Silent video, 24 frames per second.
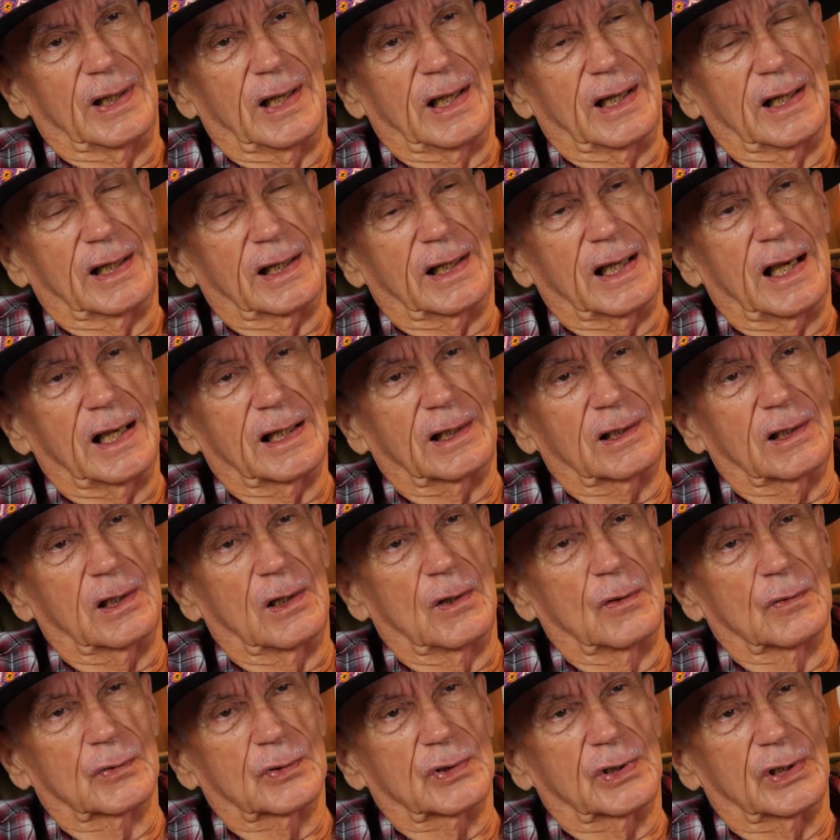And I got
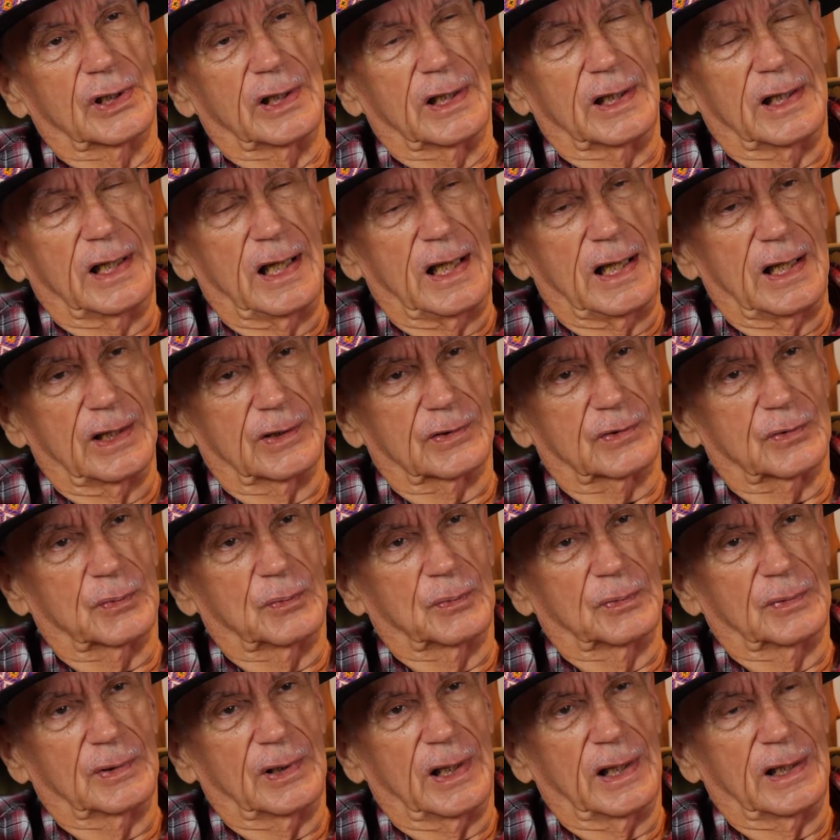close to a nest.
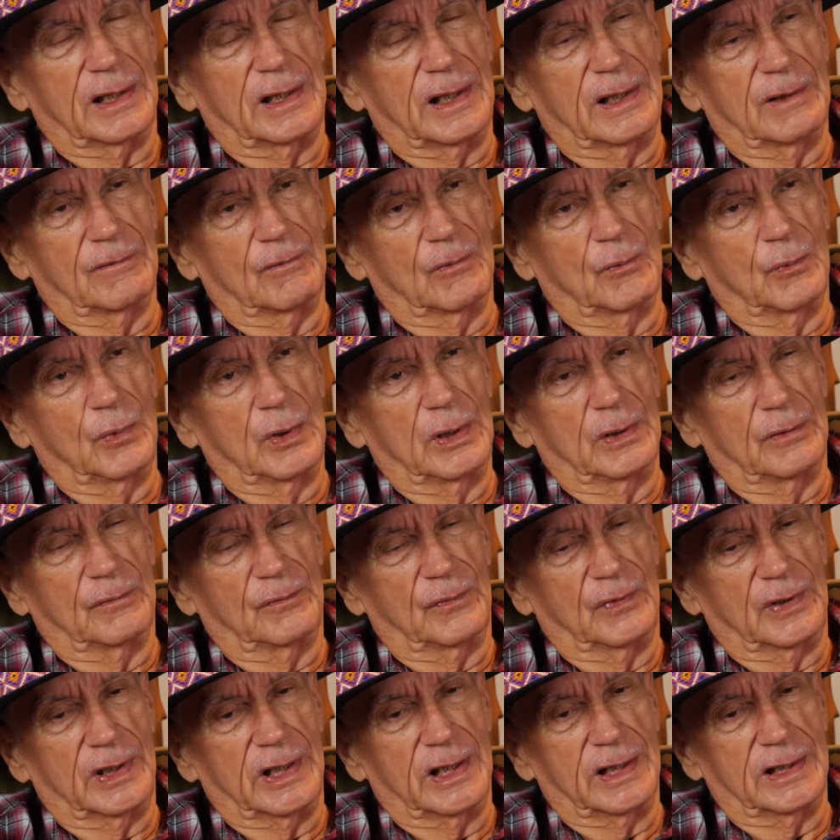I never will
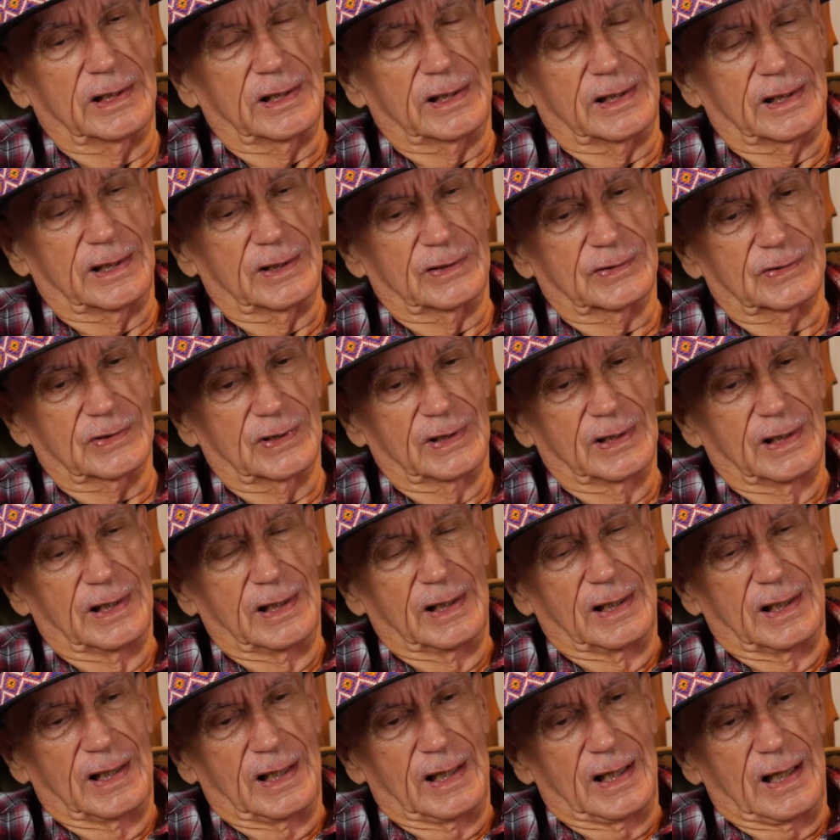forget this.
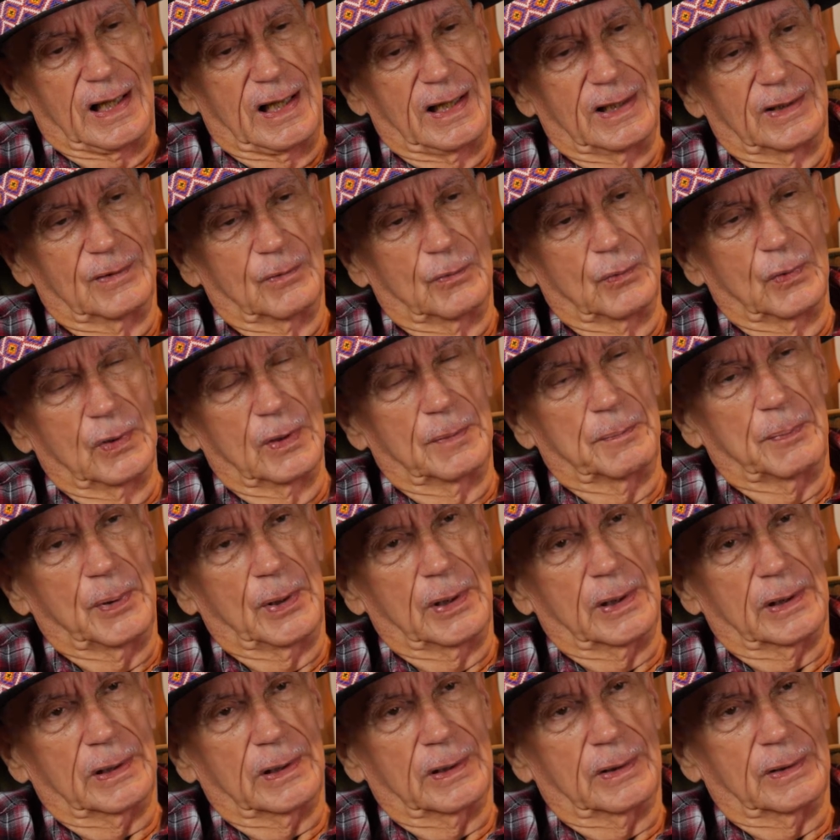And the
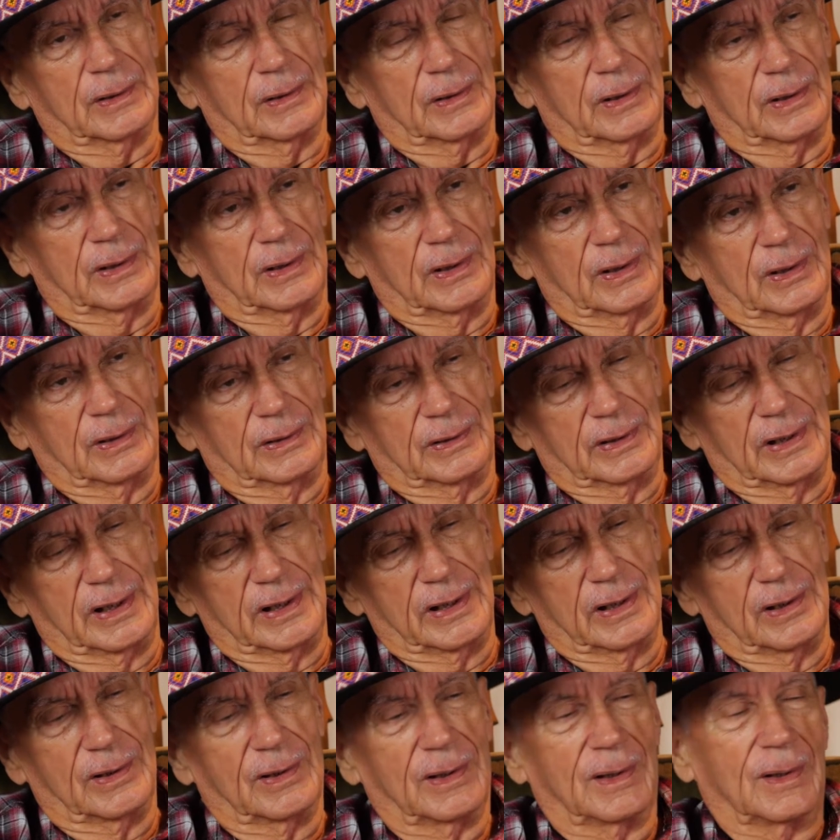woodpecker,
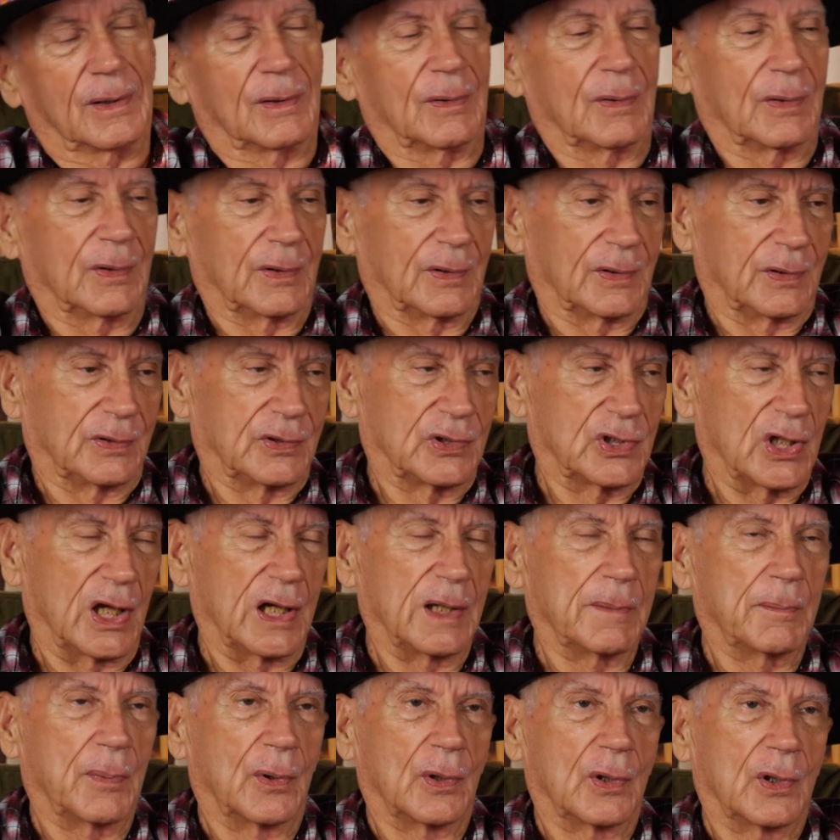the
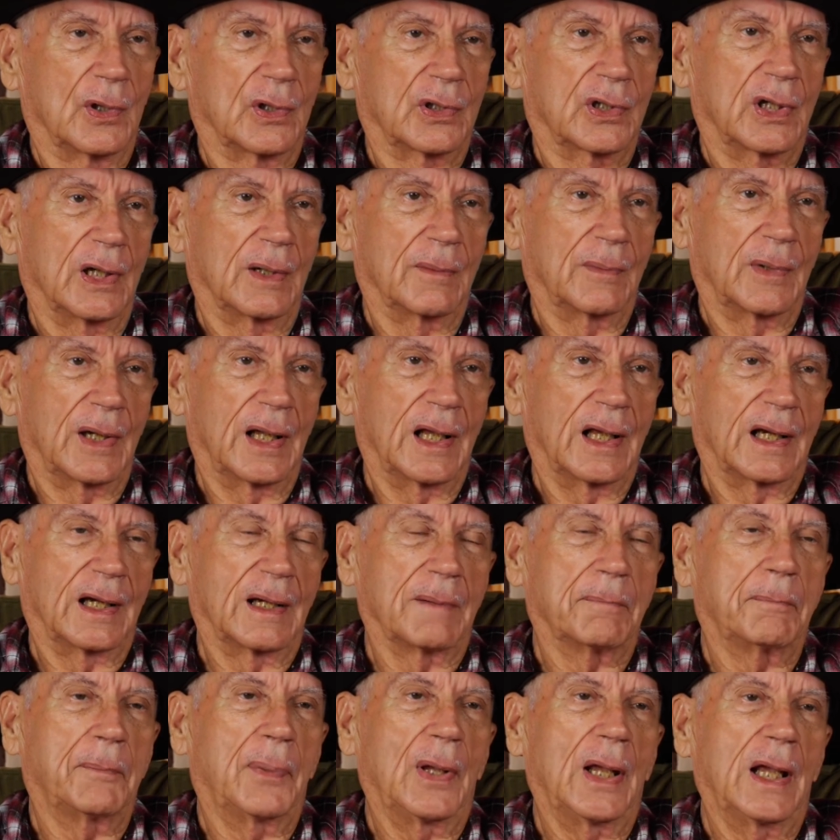jaybird come down
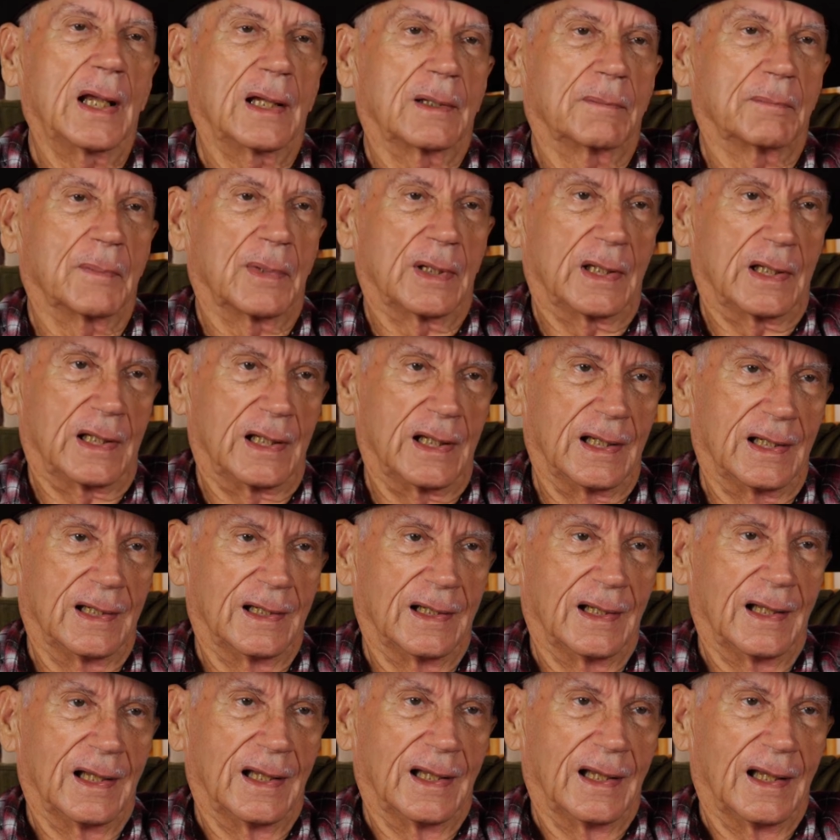and pecked me.
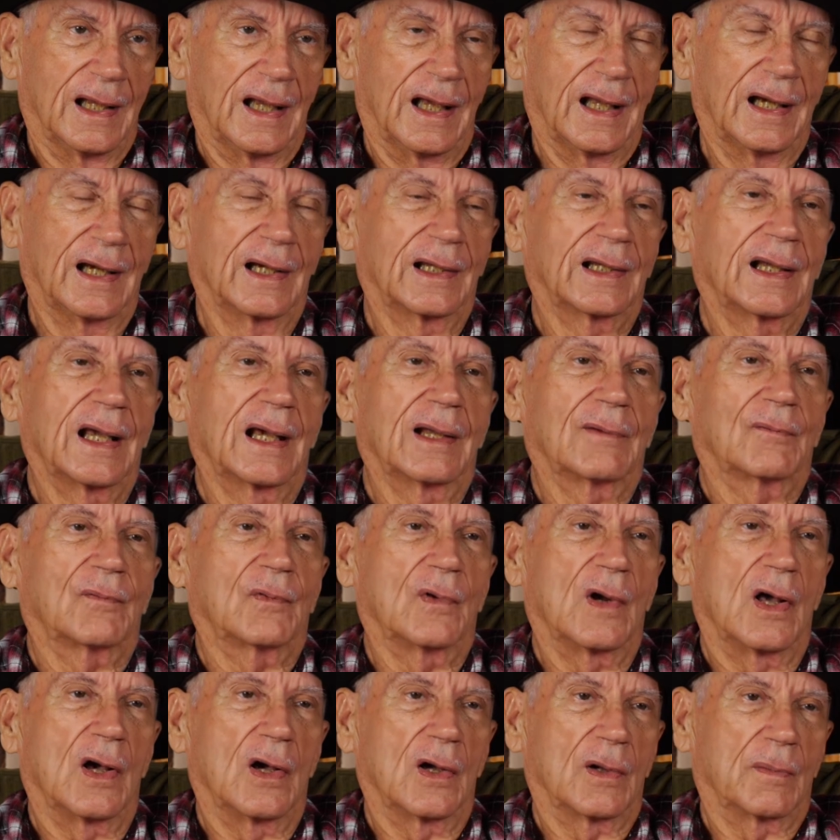And I got
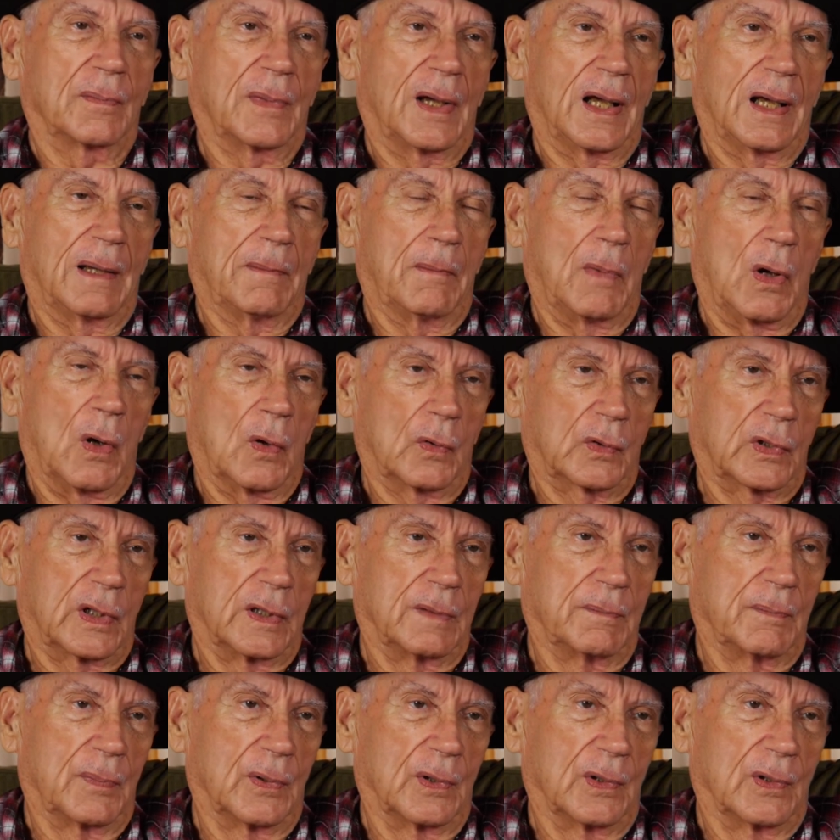flogged by a
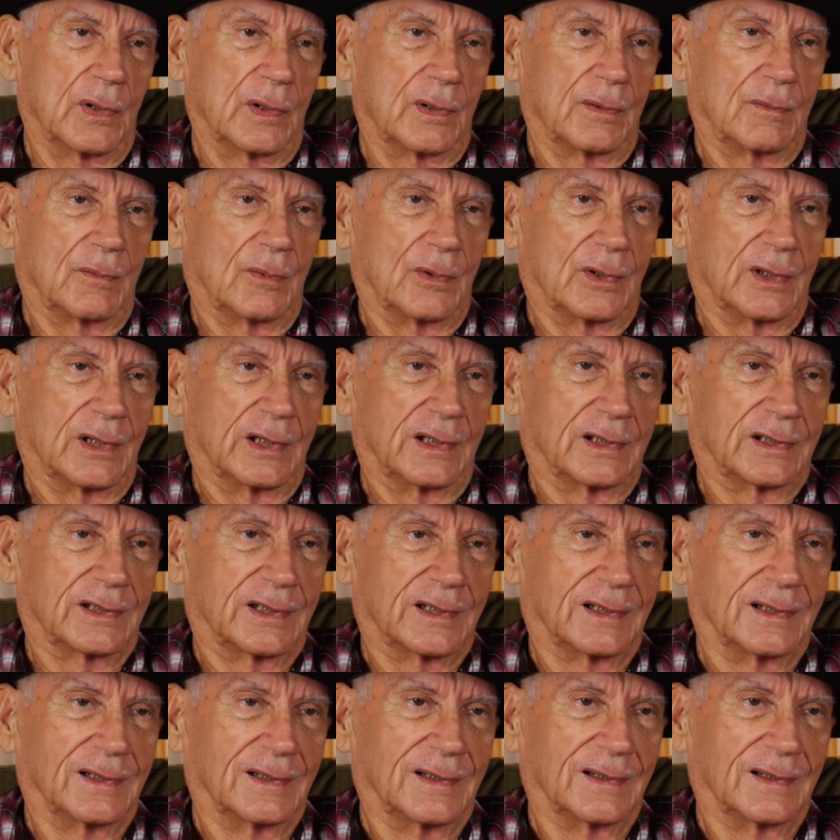mockingbird once.